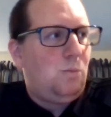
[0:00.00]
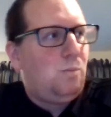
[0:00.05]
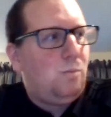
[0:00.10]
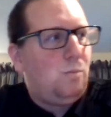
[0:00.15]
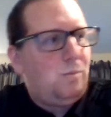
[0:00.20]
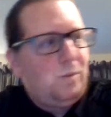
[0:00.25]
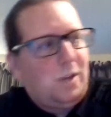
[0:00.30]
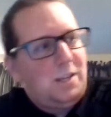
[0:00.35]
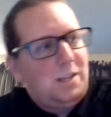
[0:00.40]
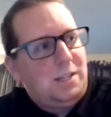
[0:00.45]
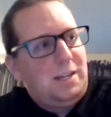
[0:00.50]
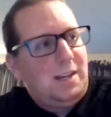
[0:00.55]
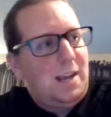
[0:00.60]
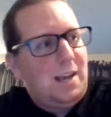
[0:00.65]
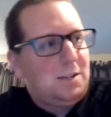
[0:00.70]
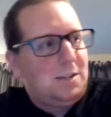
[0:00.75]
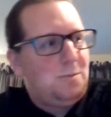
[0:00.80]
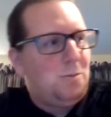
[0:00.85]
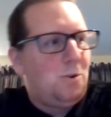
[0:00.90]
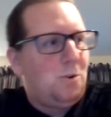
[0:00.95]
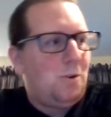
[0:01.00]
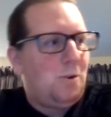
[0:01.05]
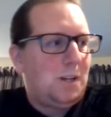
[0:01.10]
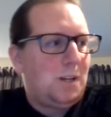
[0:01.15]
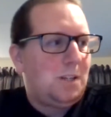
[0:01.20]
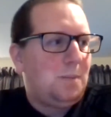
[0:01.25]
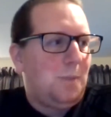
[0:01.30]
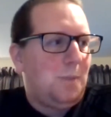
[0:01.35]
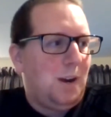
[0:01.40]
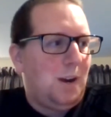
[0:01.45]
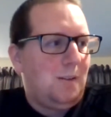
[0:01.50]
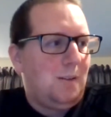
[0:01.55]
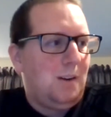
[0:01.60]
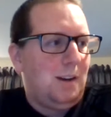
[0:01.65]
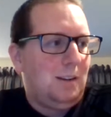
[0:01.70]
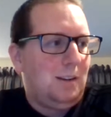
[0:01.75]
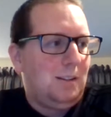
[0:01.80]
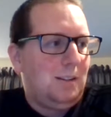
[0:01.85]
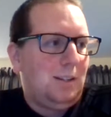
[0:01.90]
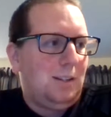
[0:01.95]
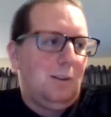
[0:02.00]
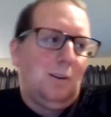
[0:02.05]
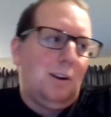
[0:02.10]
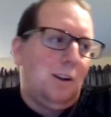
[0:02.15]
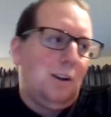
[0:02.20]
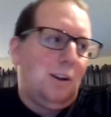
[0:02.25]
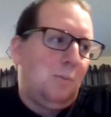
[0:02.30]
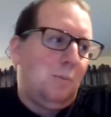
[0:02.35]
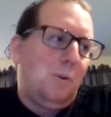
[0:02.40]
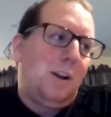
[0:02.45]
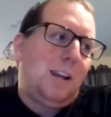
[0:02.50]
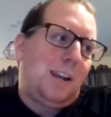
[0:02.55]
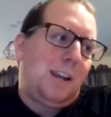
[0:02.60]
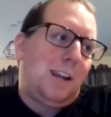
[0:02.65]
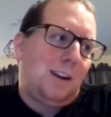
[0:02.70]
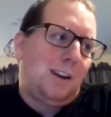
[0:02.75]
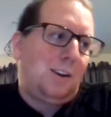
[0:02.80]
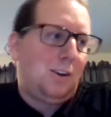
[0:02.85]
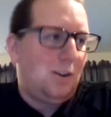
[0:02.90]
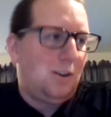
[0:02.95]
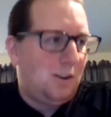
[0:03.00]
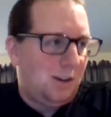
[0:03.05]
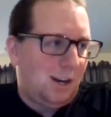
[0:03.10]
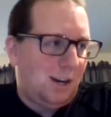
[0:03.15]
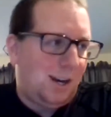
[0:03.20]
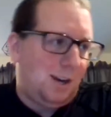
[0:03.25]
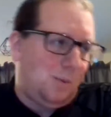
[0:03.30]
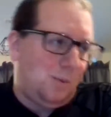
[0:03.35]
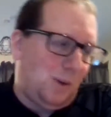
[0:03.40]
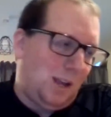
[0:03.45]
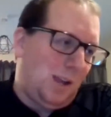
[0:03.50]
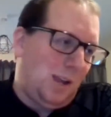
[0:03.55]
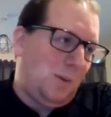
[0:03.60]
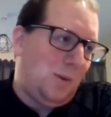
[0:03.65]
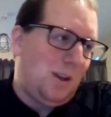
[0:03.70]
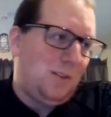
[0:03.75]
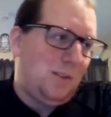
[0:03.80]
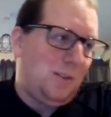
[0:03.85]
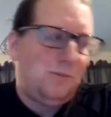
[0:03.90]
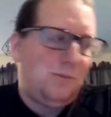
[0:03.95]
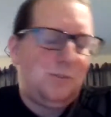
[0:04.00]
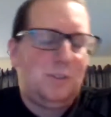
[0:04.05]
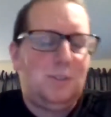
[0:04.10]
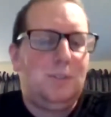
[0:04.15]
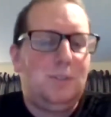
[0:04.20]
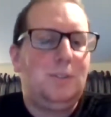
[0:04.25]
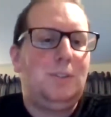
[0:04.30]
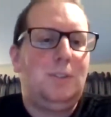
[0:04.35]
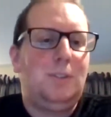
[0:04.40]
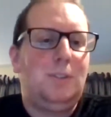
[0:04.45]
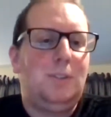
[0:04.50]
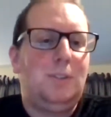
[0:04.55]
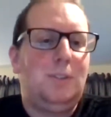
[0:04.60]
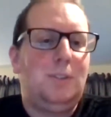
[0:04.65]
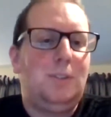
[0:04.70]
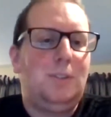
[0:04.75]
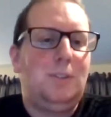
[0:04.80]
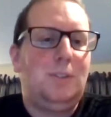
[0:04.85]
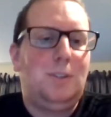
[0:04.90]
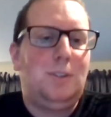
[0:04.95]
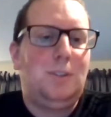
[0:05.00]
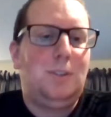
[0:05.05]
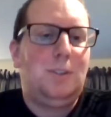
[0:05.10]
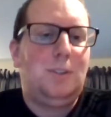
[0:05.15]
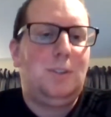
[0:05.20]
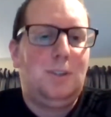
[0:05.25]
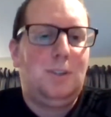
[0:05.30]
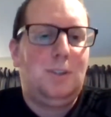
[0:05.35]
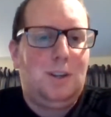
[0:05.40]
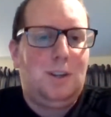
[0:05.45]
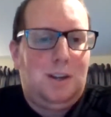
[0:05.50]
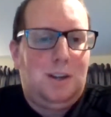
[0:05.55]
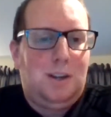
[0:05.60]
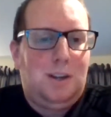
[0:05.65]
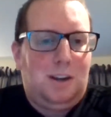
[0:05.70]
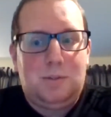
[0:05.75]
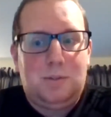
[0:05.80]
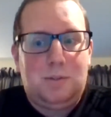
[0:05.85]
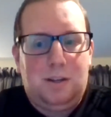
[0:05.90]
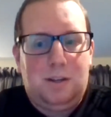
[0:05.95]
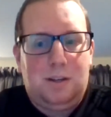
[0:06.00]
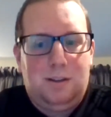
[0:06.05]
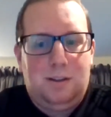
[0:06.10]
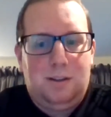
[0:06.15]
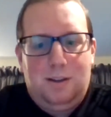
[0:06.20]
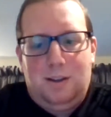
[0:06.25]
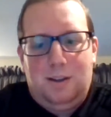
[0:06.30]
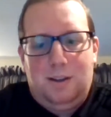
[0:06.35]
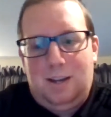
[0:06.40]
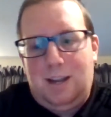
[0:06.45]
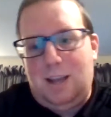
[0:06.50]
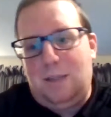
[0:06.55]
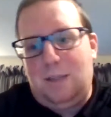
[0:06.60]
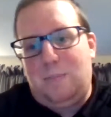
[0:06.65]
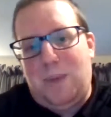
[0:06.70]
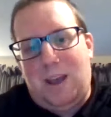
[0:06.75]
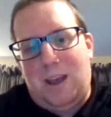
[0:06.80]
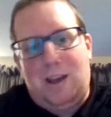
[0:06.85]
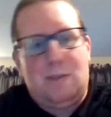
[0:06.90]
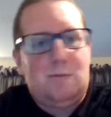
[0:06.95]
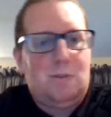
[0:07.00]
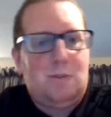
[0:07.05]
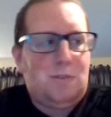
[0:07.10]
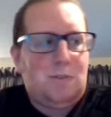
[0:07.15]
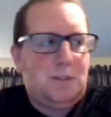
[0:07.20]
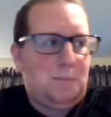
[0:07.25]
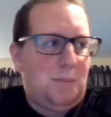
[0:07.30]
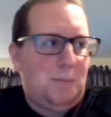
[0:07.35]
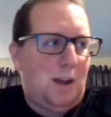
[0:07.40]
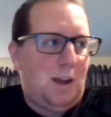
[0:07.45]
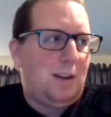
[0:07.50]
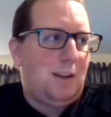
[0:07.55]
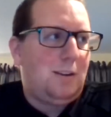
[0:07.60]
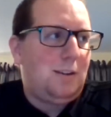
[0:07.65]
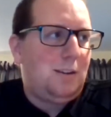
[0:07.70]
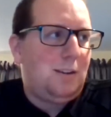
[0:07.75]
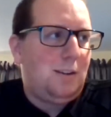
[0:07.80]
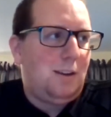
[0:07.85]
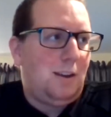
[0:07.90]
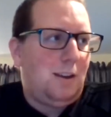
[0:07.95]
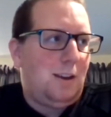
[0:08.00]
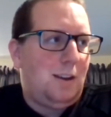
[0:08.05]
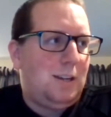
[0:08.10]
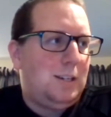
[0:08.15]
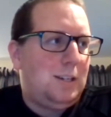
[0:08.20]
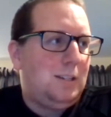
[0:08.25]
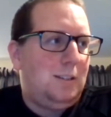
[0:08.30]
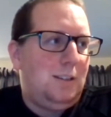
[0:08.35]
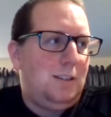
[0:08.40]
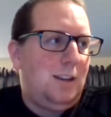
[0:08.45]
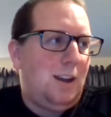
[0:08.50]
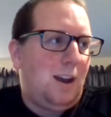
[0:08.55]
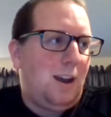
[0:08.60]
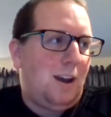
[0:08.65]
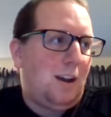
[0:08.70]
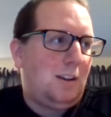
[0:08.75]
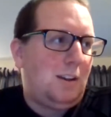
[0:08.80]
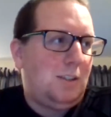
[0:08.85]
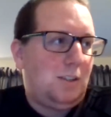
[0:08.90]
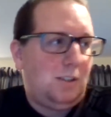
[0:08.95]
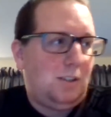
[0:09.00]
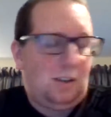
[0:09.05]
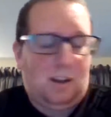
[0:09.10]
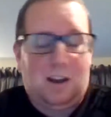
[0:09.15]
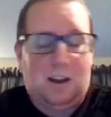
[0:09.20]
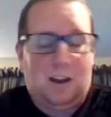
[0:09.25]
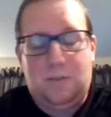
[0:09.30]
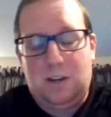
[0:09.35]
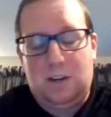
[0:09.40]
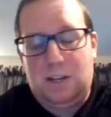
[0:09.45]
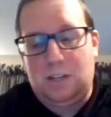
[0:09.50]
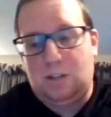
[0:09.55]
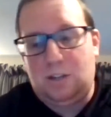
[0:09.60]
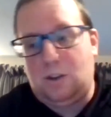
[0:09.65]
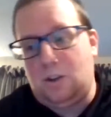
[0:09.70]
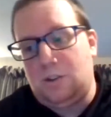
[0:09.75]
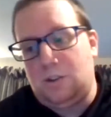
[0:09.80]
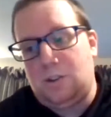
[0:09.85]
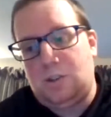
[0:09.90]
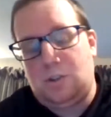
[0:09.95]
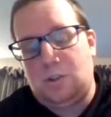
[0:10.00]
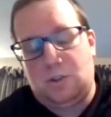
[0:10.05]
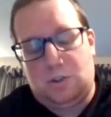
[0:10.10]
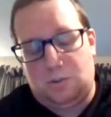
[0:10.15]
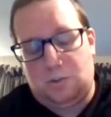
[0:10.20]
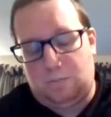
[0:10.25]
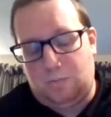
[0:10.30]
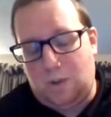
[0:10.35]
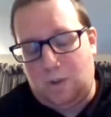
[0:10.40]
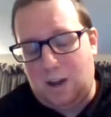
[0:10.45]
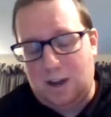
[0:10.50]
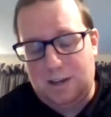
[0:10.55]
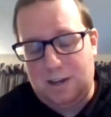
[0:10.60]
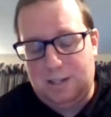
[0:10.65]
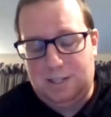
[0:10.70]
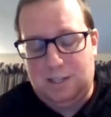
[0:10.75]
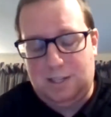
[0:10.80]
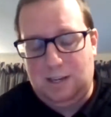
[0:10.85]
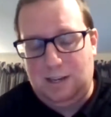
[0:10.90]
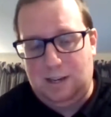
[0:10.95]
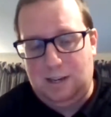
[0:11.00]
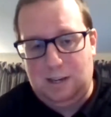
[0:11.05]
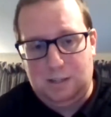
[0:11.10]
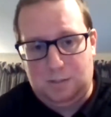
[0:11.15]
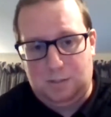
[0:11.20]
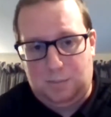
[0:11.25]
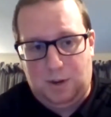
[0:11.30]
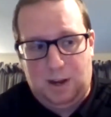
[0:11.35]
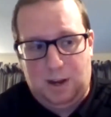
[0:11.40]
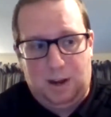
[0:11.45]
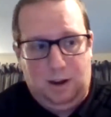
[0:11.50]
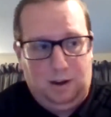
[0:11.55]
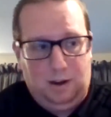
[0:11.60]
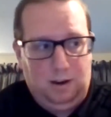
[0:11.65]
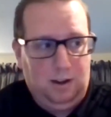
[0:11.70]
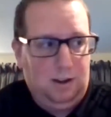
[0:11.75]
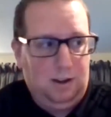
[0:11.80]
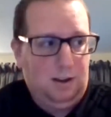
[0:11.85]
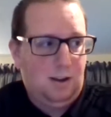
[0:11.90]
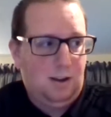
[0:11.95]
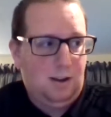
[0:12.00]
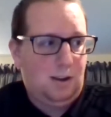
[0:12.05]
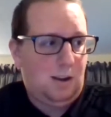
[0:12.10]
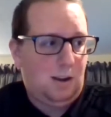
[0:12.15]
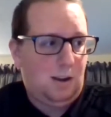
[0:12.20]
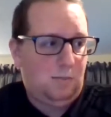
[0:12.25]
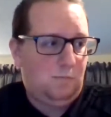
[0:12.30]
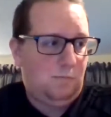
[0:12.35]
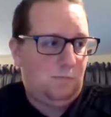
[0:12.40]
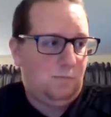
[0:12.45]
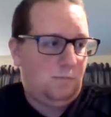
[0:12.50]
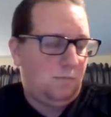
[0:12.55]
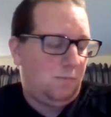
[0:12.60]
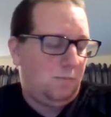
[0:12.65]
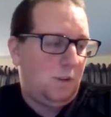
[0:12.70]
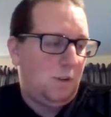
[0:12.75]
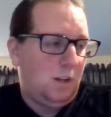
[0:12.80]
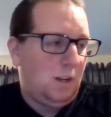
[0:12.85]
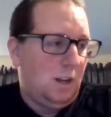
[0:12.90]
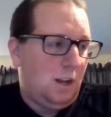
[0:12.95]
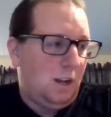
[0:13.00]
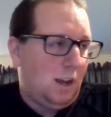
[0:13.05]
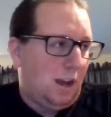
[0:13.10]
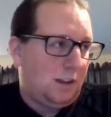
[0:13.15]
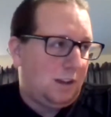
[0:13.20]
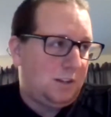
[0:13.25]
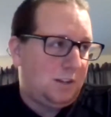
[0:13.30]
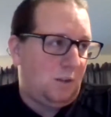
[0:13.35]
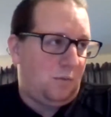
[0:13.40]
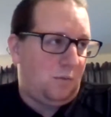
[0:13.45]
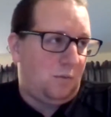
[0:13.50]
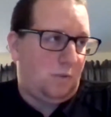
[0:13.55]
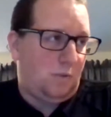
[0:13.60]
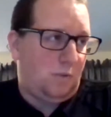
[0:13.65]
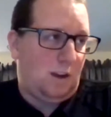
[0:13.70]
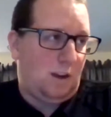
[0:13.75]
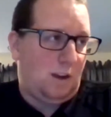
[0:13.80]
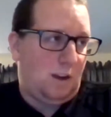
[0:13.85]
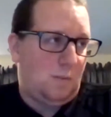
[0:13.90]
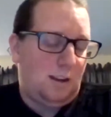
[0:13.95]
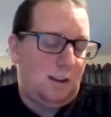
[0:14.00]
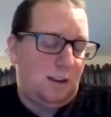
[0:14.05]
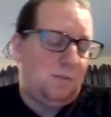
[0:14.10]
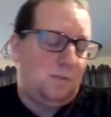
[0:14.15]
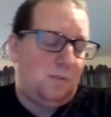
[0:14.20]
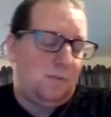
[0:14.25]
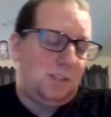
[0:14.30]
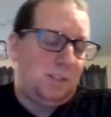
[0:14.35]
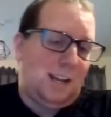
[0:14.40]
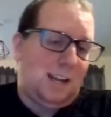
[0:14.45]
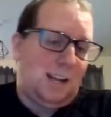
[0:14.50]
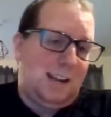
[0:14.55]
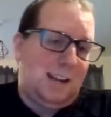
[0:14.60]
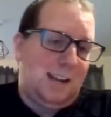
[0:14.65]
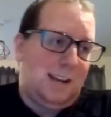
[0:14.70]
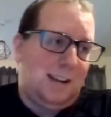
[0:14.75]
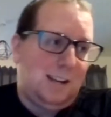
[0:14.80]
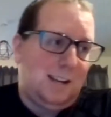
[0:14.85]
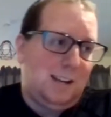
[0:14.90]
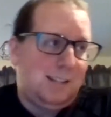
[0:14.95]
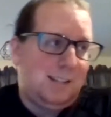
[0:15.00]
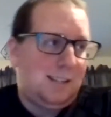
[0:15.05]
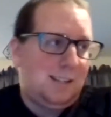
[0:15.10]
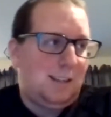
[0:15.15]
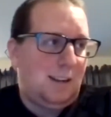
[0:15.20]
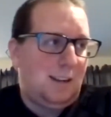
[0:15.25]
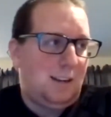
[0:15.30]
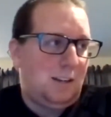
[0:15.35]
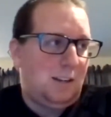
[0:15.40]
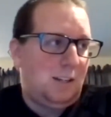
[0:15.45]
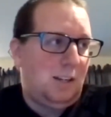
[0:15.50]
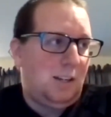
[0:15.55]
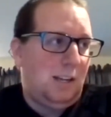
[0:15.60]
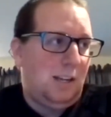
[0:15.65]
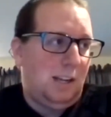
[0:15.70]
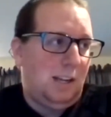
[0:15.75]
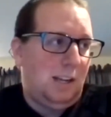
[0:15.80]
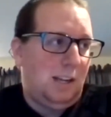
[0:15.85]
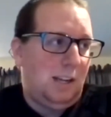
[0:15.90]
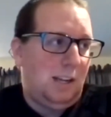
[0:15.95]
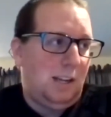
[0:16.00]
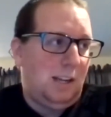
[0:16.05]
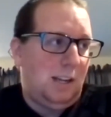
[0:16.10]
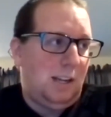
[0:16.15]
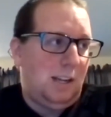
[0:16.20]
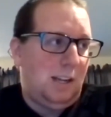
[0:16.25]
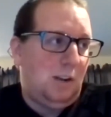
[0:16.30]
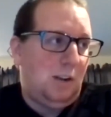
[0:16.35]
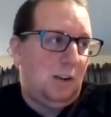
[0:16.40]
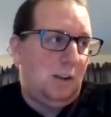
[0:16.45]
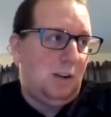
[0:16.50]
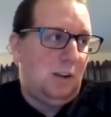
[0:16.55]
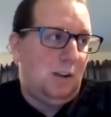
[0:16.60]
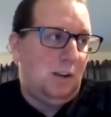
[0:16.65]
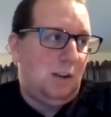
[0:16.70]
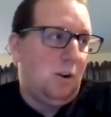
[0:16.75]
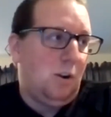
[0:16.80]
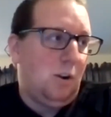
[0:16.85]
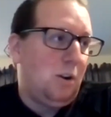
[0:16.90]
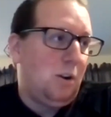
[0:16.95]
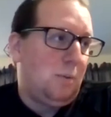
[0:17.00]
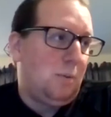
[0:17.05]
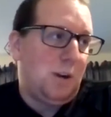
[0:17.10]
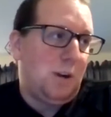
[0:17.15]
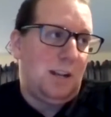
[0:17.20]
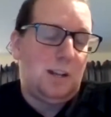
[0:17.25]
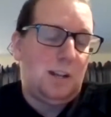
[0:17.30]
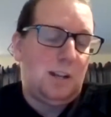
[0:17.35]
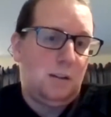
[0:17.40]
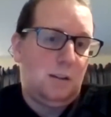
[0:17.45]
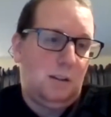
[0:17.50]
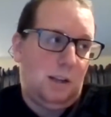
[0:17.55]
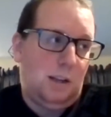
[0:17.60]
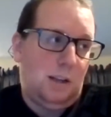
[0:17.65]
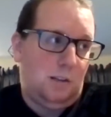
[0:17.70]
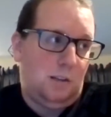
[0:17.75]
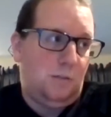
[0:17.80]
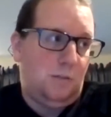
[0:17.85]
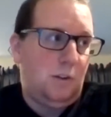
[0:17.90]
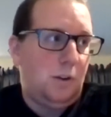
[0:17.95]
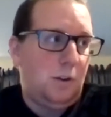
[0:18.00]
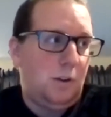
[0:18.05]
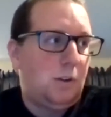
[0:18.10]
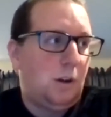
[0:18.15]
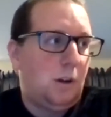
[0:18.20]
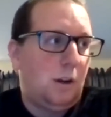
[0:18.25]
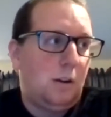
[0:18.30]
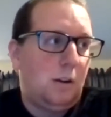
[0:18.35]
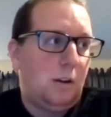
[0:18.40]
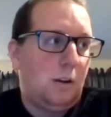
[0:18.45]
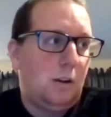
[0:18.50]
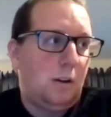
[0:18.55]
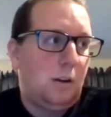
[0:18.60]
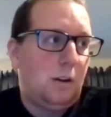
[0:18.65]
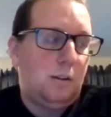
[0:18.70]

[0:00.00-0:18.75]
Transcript: as he gets more experience, he'll learn what he can and can't get away with, and kind of how to get the better of his man. And yeah, I think he's got such a high ceiling as a player. Like I don't think I'm overstating it to say he could play in the Premier League in the future.